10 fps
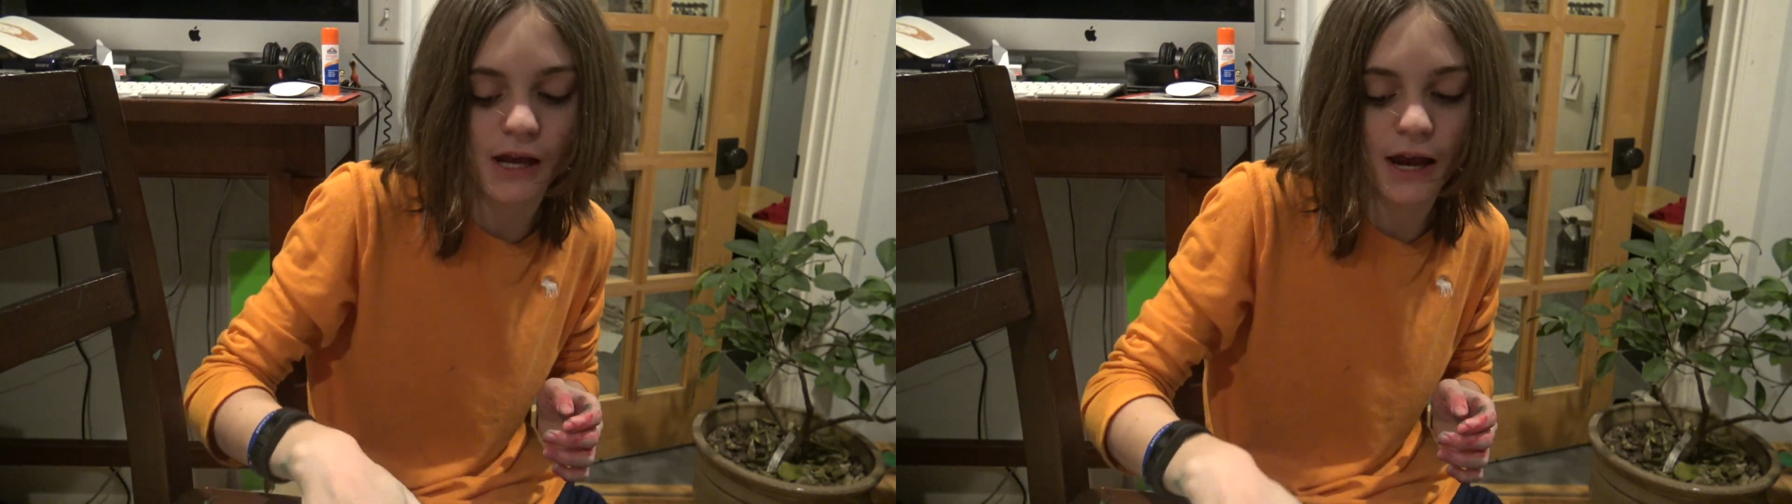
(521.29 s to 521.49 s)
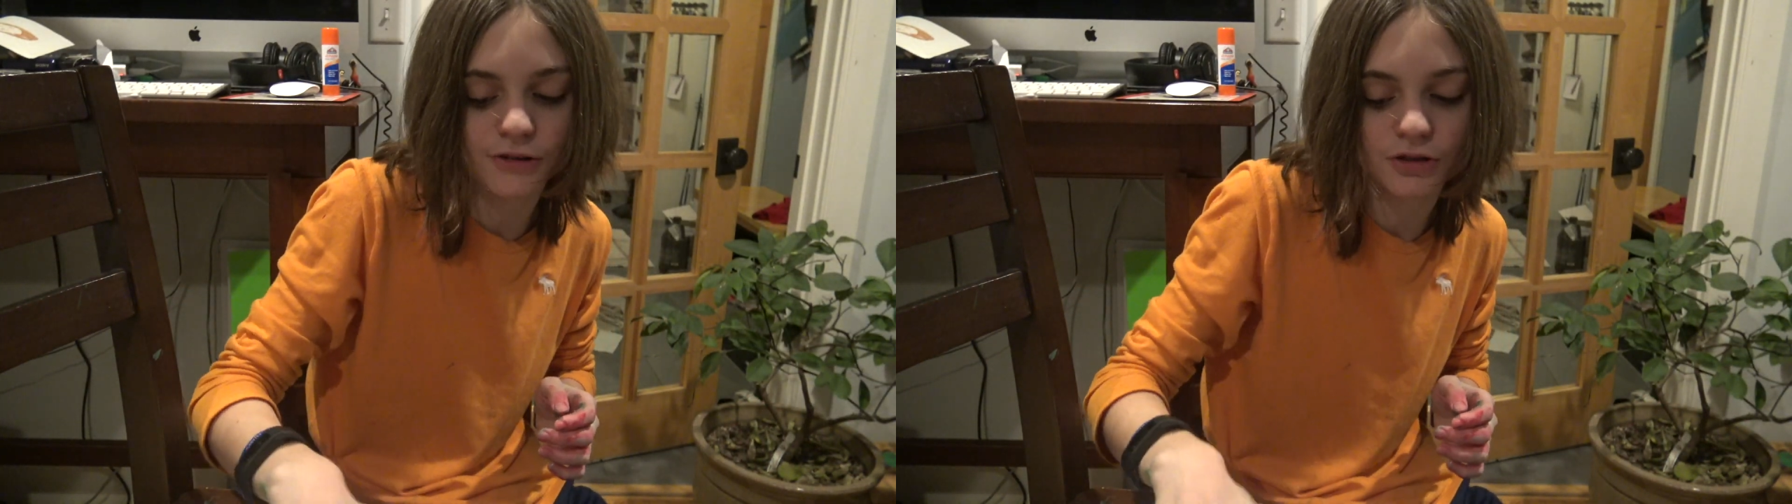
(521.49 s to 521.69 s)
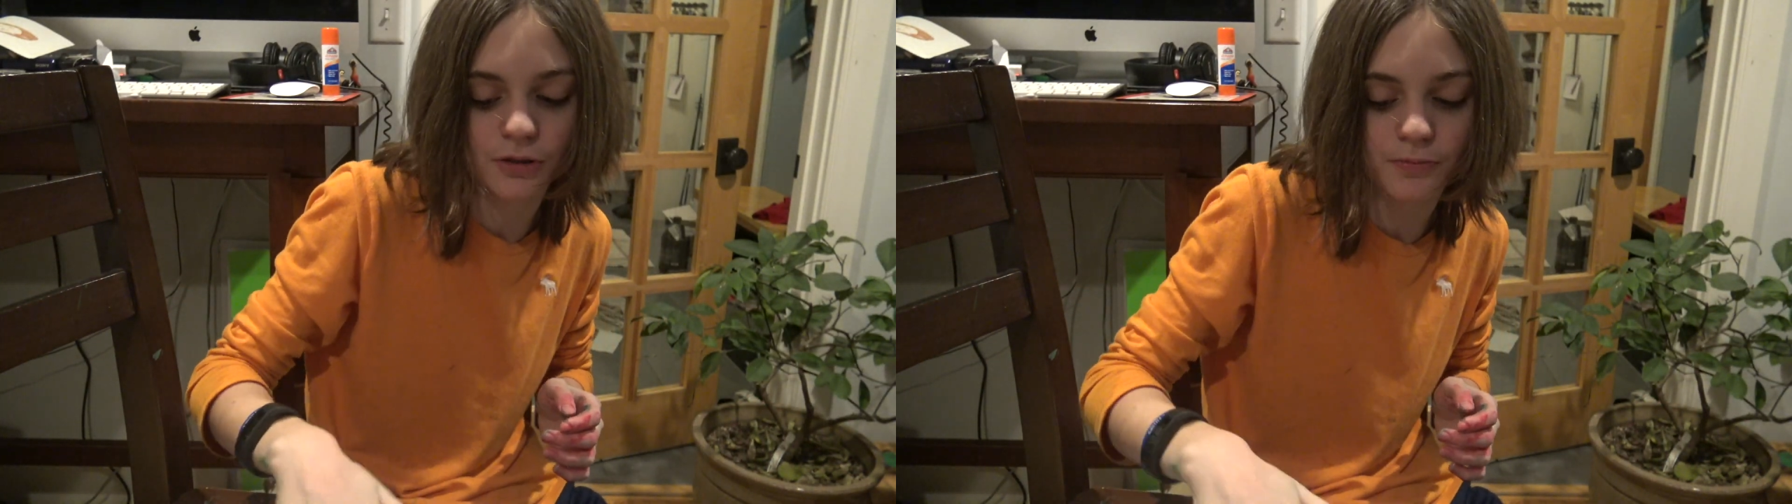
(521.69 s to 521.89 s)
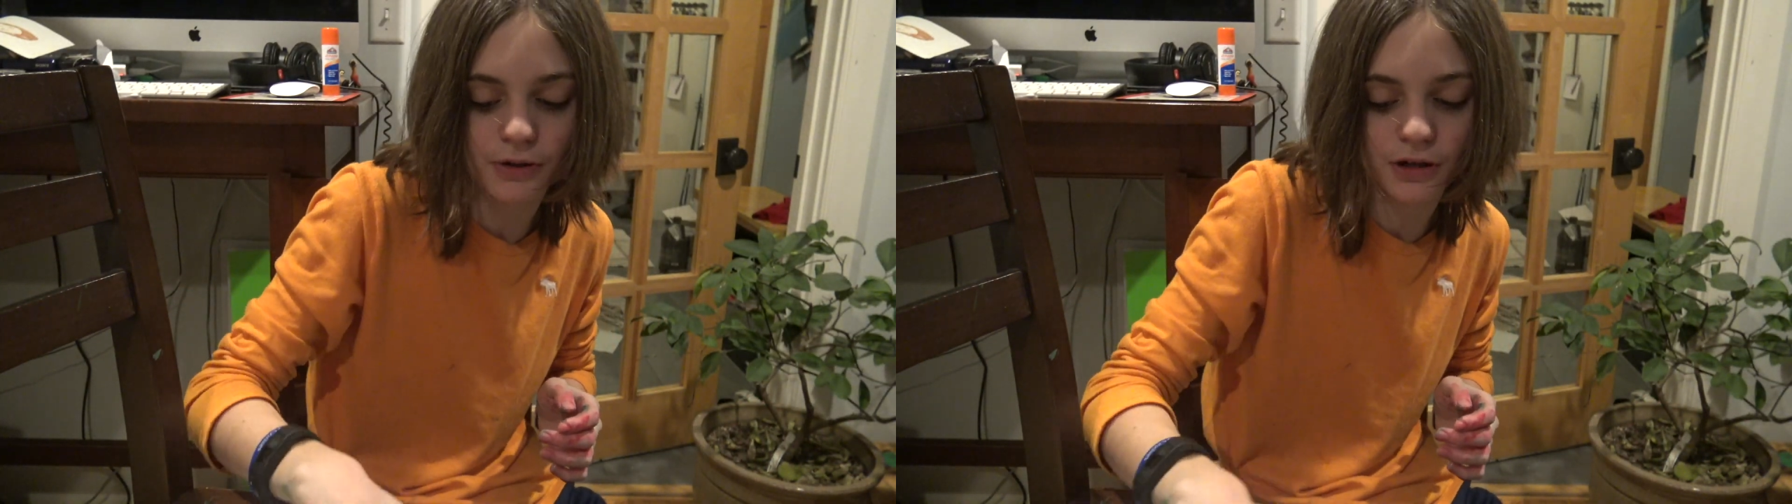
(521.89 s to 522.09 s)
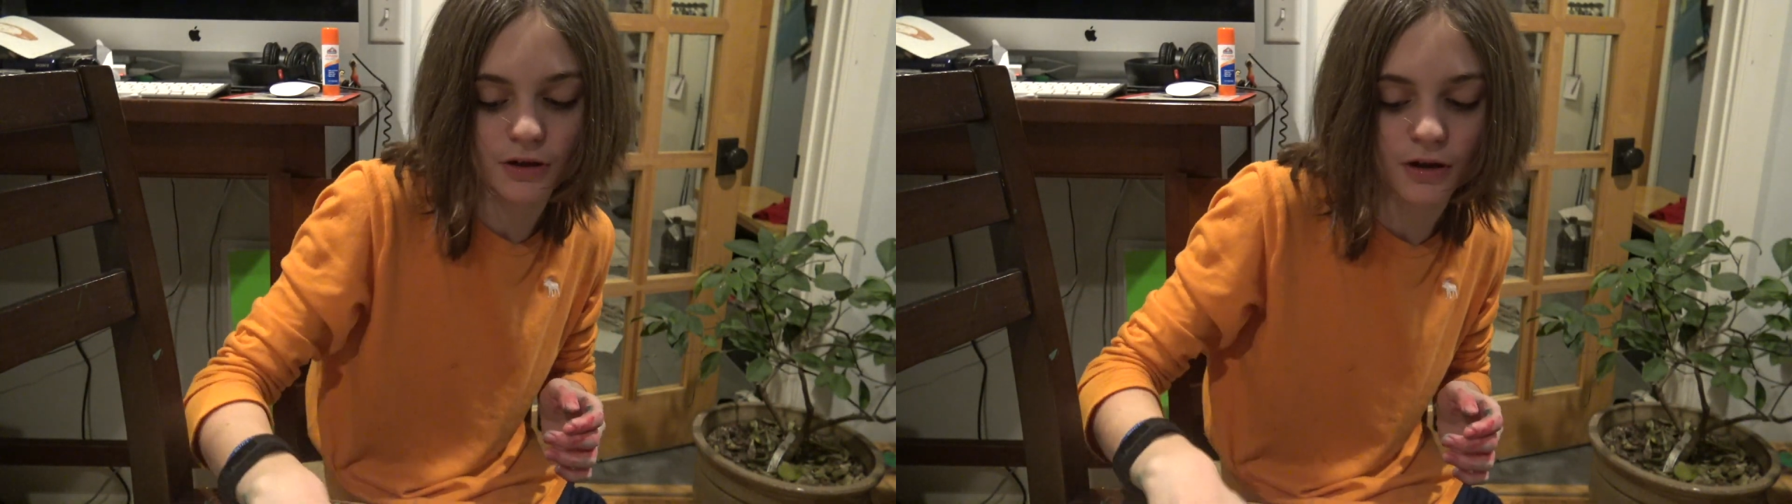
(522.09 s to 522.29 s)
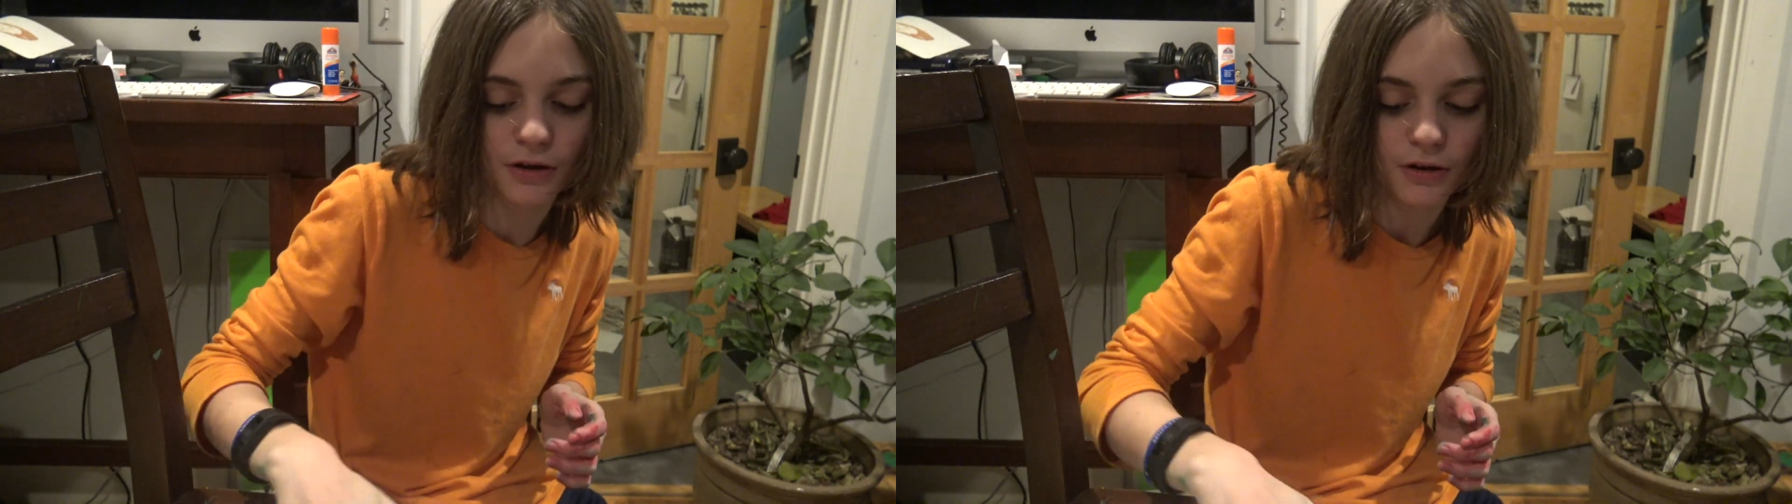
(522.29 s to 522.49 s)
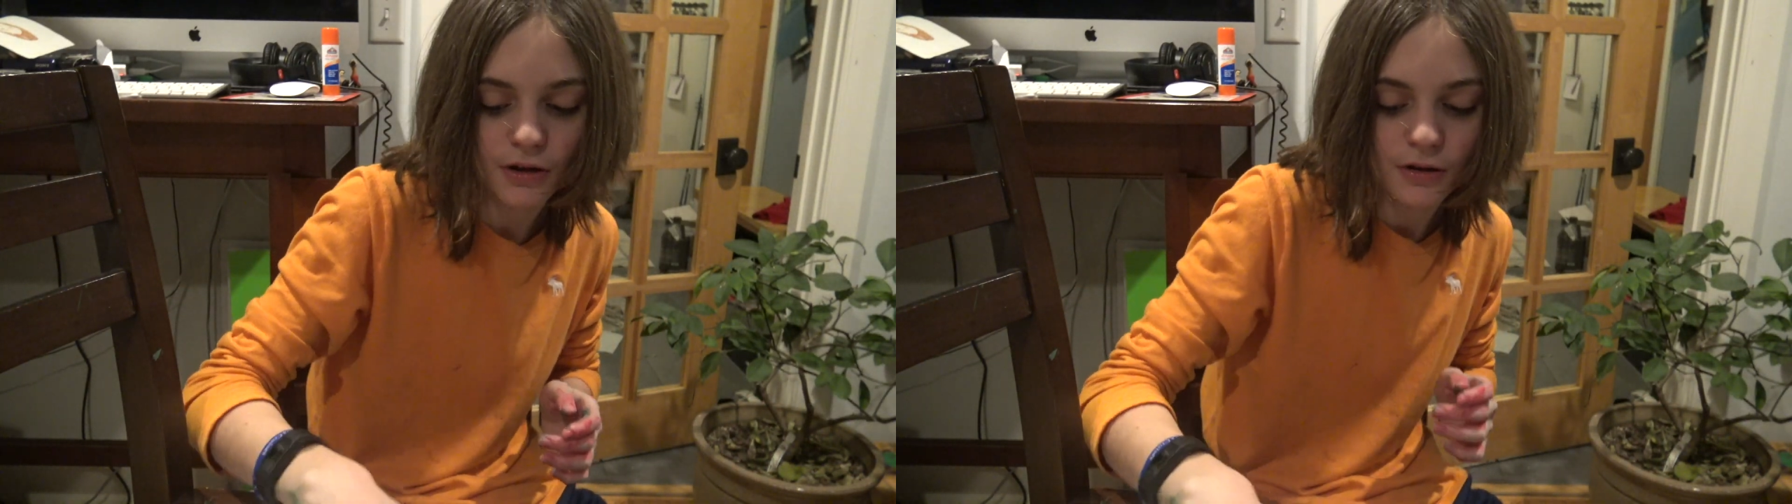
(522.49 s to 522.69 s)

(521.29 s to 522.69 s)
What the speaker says: actually pretty good.